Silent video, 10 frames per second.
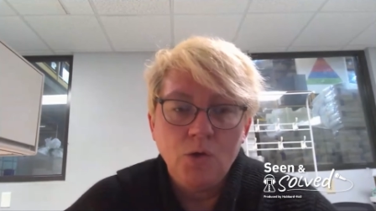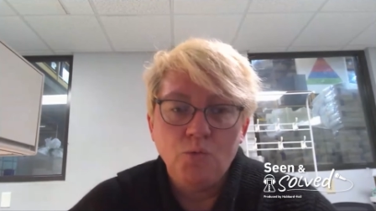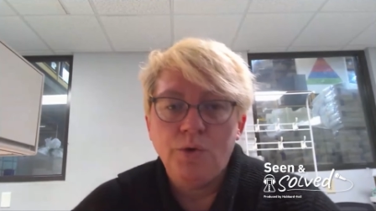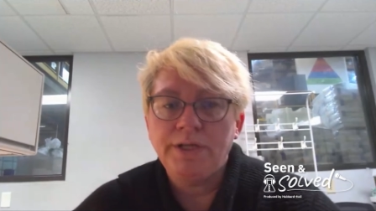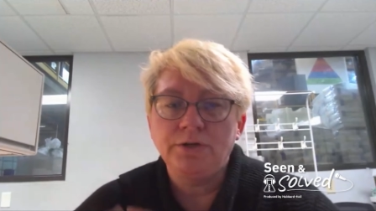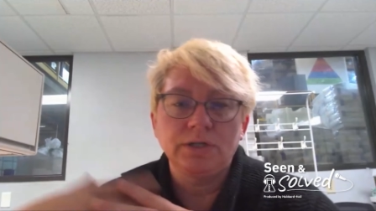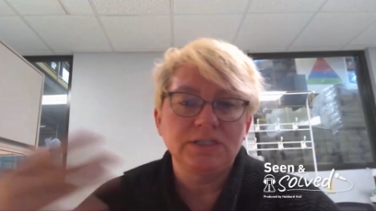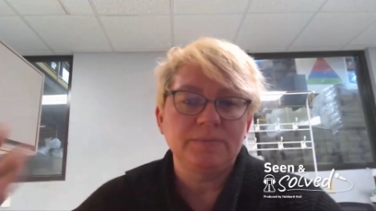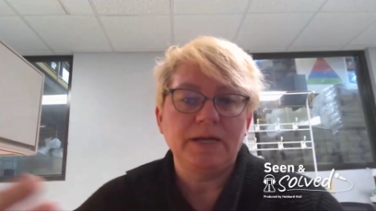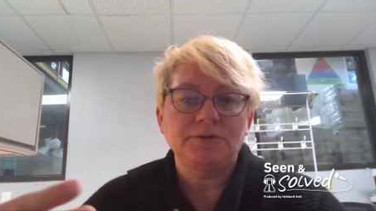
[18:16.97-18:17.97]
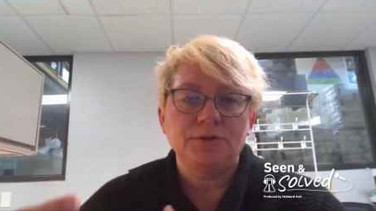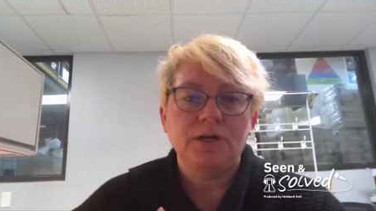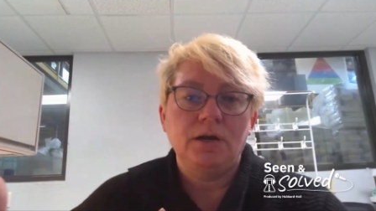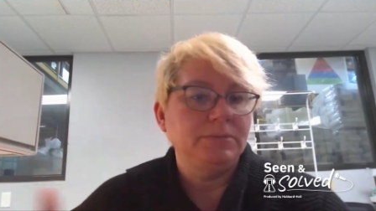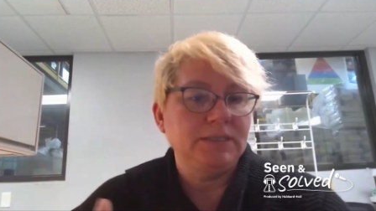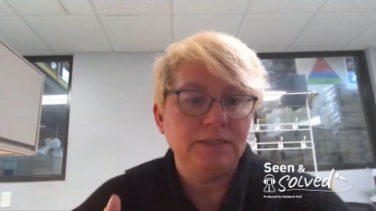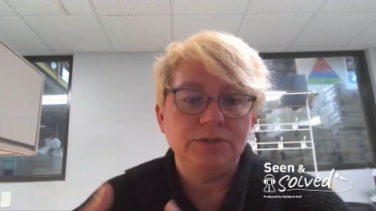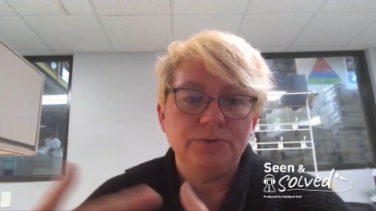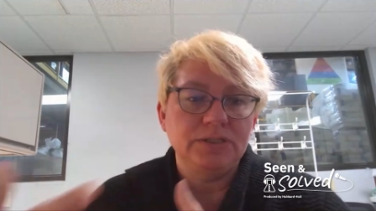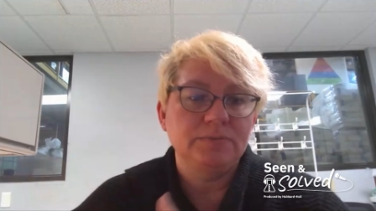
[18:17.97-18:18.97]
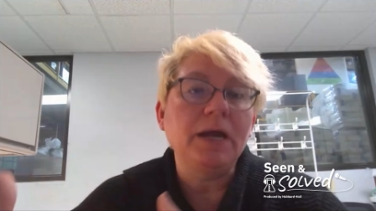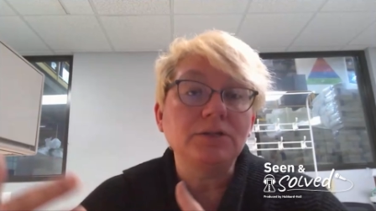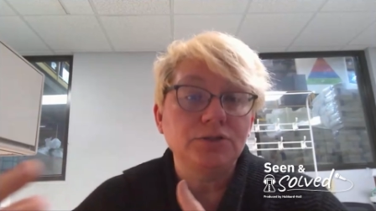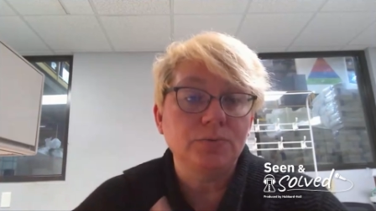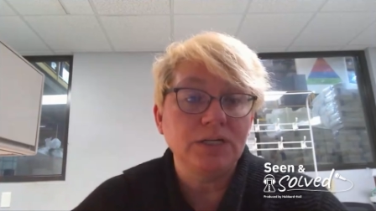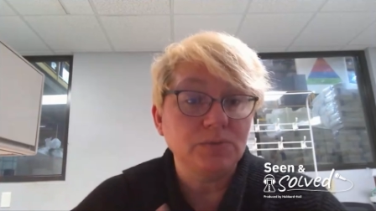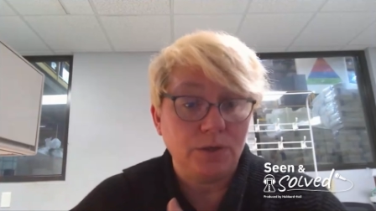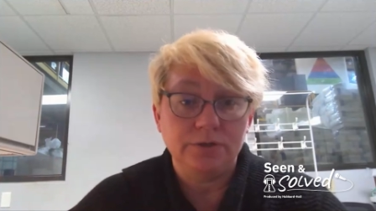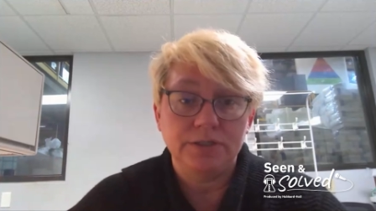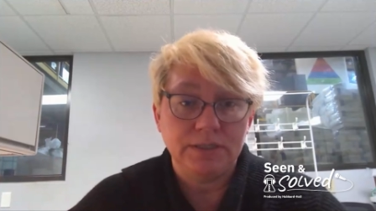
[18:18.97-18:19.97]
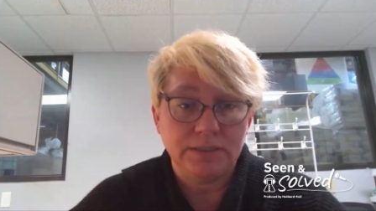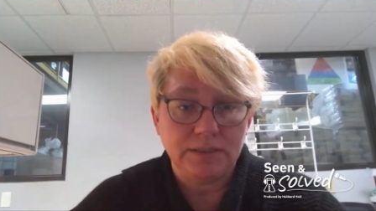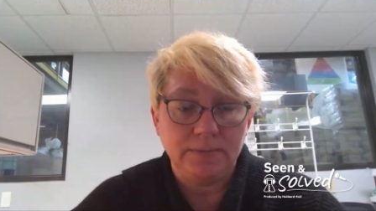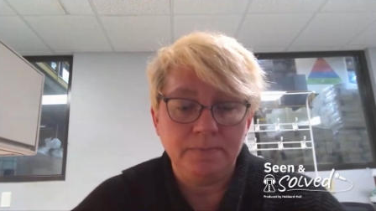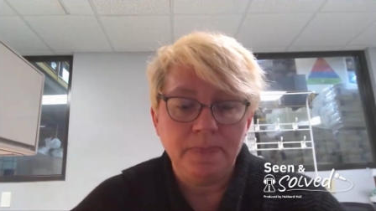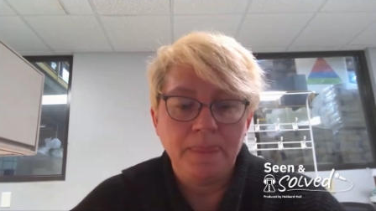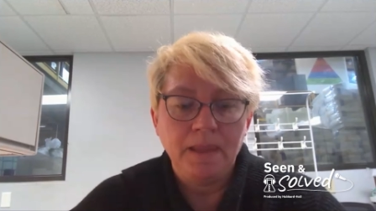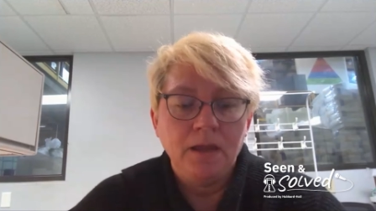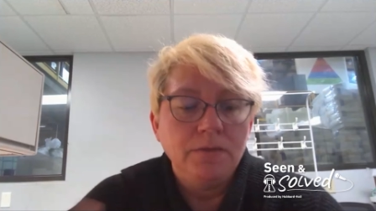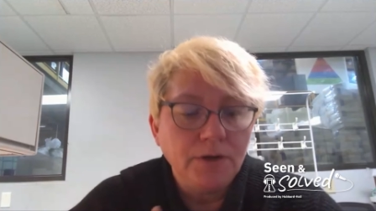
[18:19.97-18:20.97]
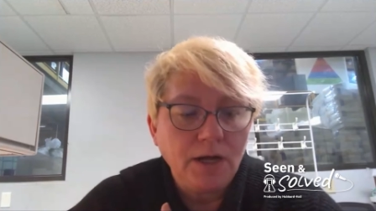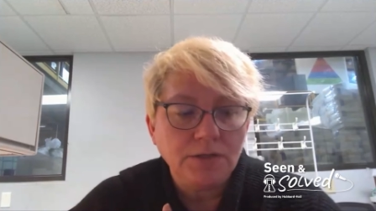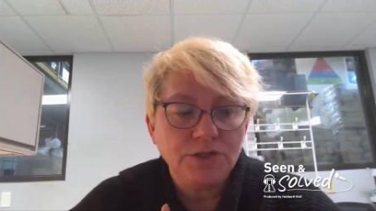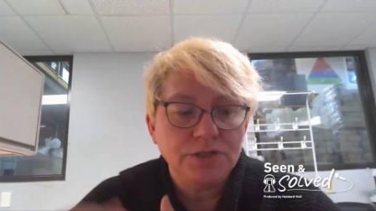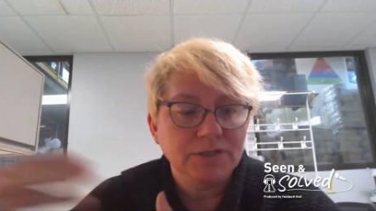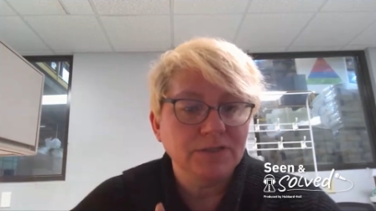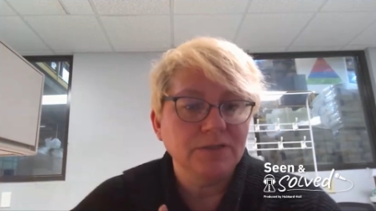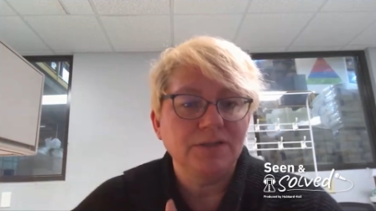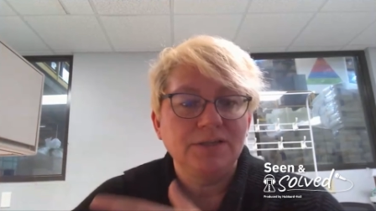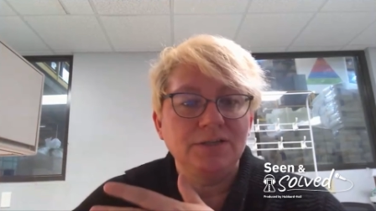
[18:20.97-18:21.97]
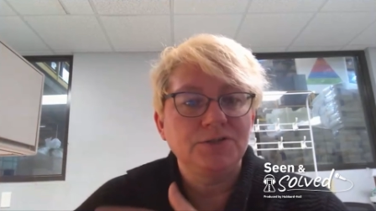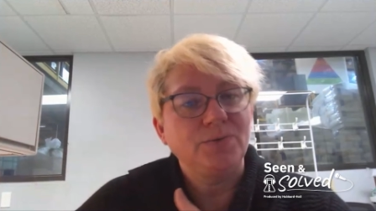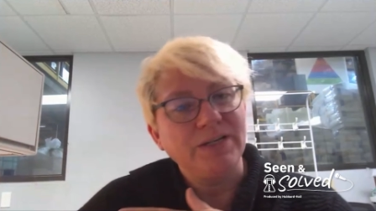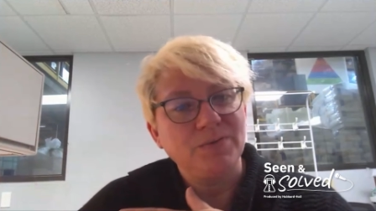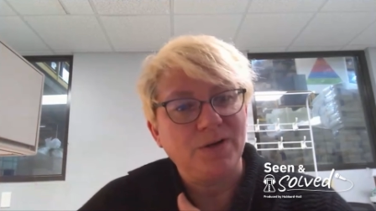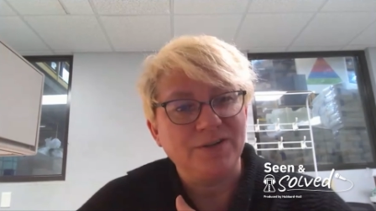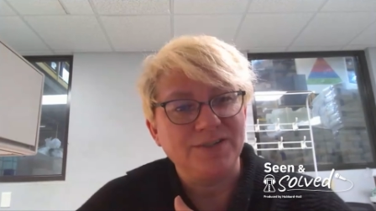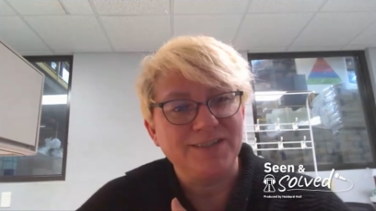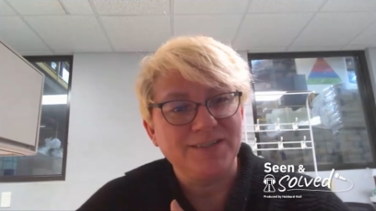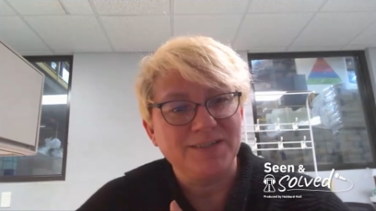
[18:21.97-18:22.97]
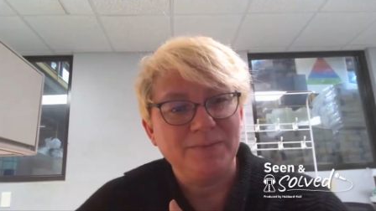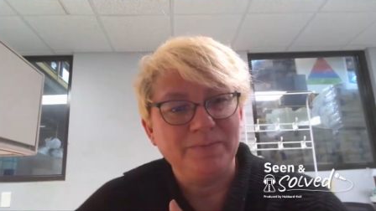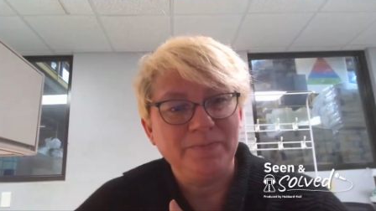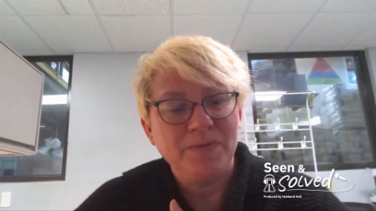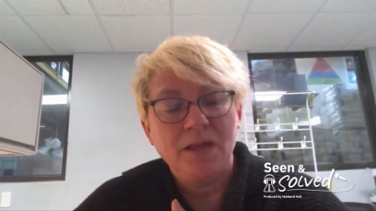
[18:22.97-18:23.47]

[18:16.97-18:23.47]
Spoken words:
When your inspector comes in to inspect your wastewater system, they're not just looking at your wastewater system.